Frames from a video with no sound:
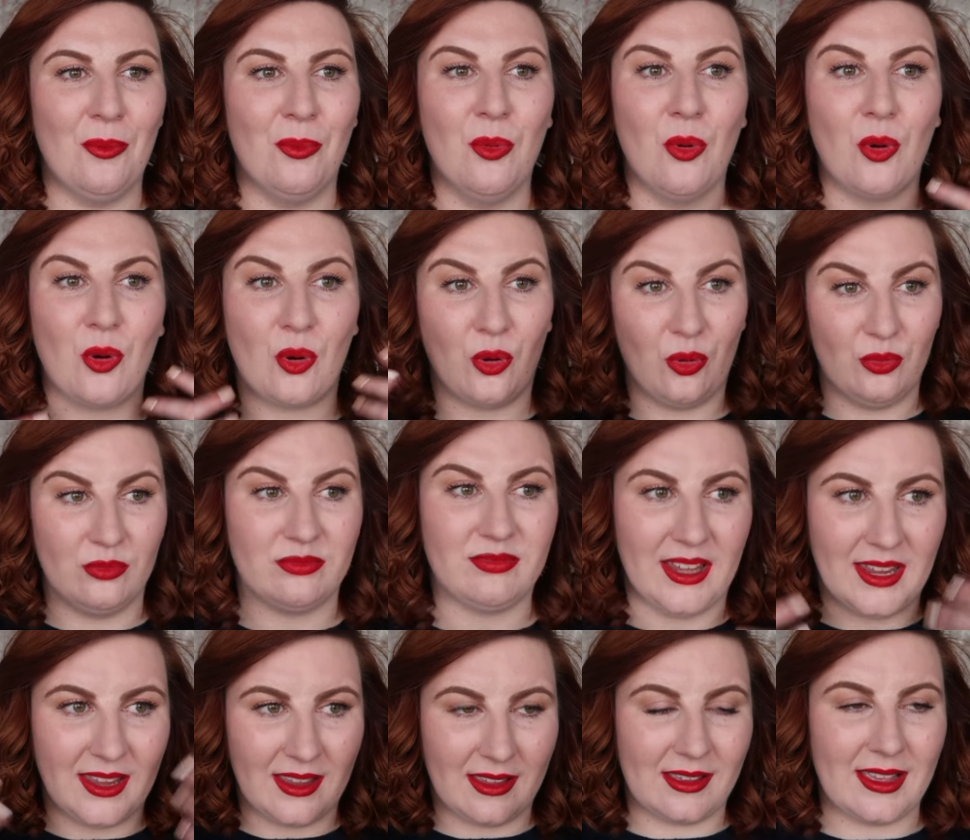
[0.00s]
more
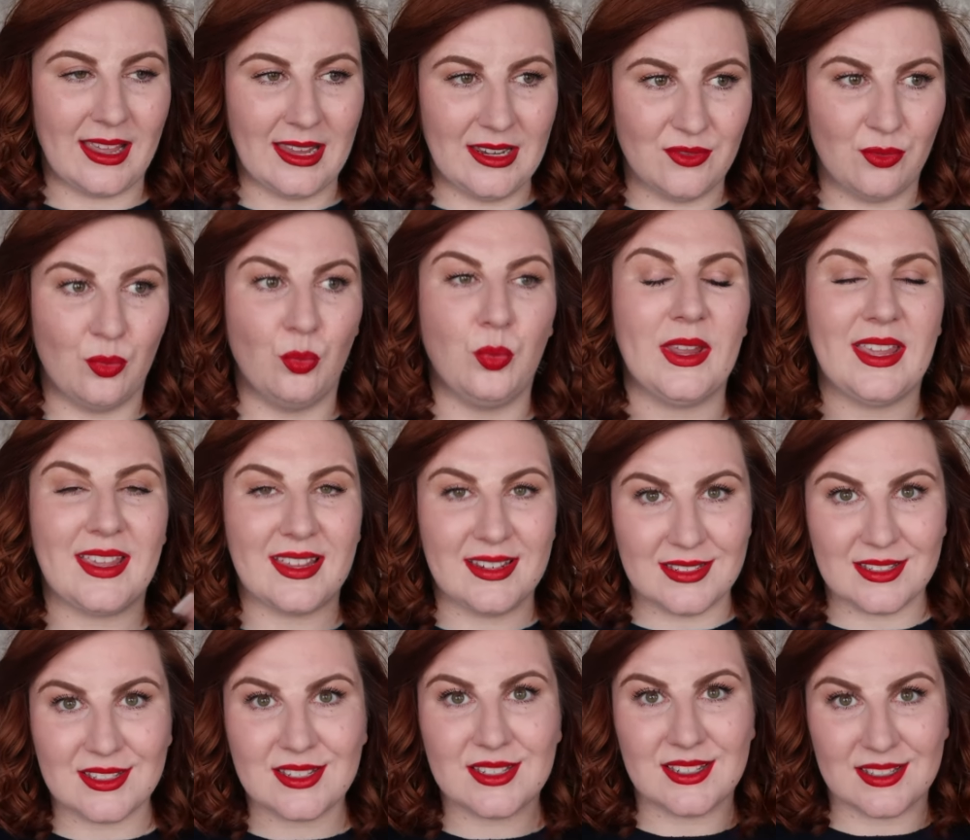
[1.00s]
like kind of
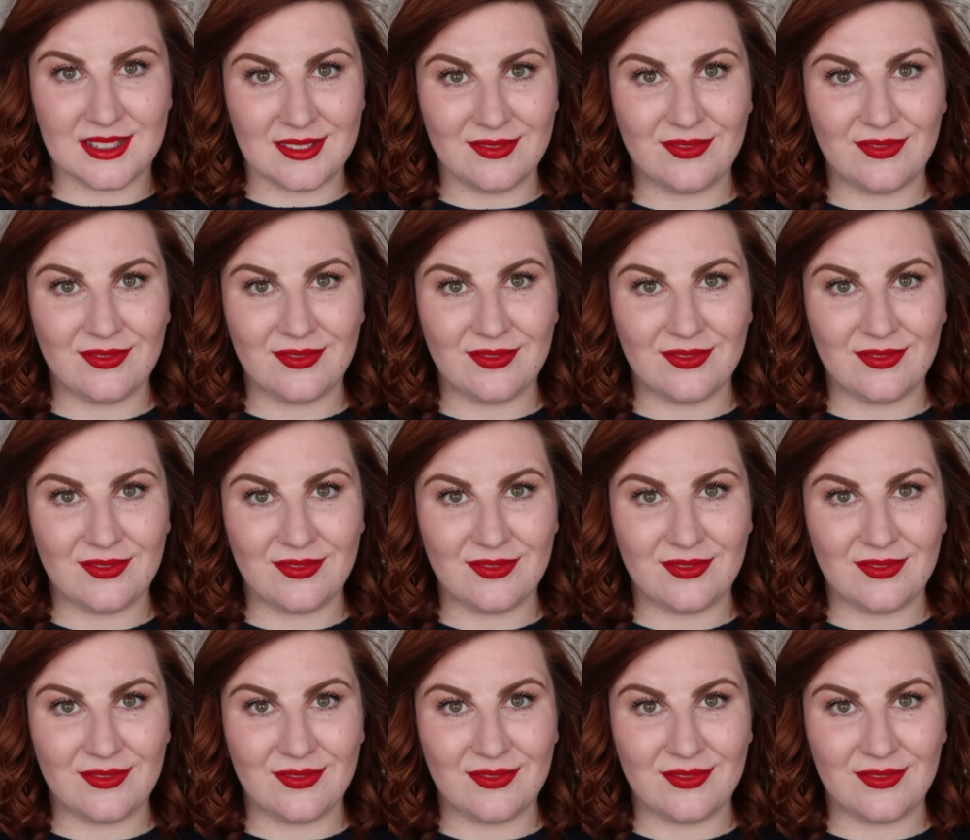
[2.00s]
weakened